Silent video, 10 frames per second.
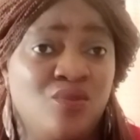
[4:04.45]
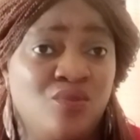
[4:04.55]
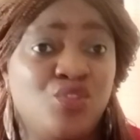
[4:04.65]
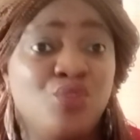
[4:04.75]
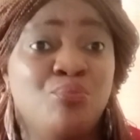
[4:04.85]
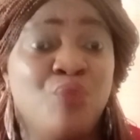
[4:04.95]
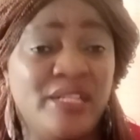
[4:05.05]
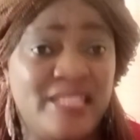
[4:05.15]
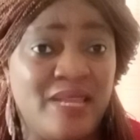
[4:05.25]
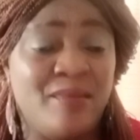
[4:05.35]
We should
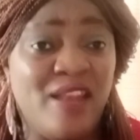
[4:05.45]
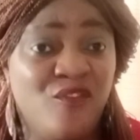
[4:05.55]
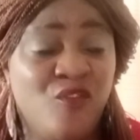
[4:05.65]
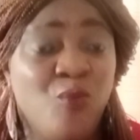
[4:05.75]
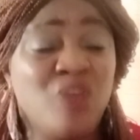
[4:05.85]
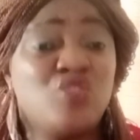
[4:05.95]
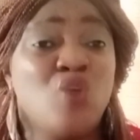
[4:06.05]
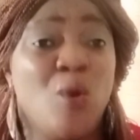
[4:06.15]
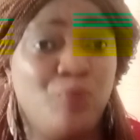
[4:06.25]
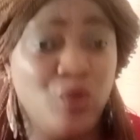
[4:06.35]
mourn them. And if we must
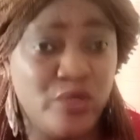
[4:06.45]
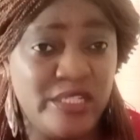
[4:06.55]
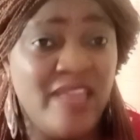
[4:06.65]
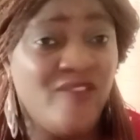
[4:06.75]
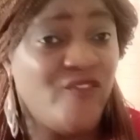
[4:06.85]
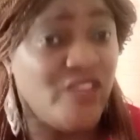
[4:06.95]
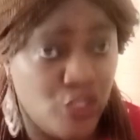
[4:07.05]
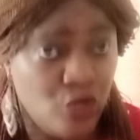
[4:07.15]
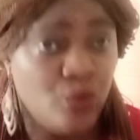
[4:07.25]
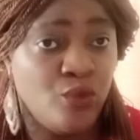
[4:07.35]
upload a
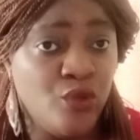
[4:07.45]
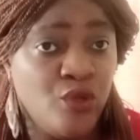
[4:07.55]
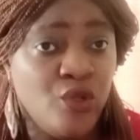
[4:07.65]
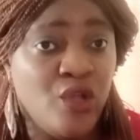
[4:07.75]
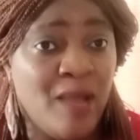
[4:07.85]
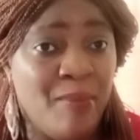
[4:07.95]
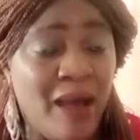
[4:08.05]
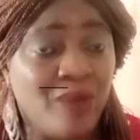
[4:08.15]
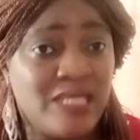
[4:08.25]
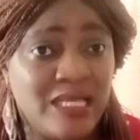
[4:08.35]
video
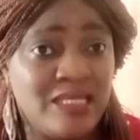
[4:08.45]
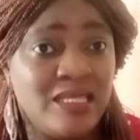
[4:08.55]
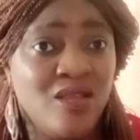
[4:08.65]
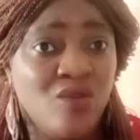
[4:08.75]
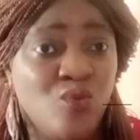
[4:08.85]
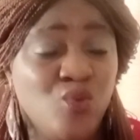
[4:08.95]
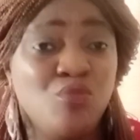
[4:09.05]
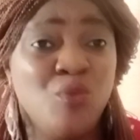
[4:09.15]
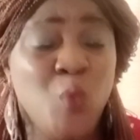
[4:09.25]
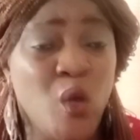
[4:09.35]
about it, we should
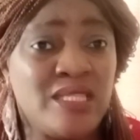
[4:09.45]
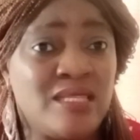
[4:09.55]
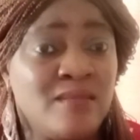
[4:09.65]
be what?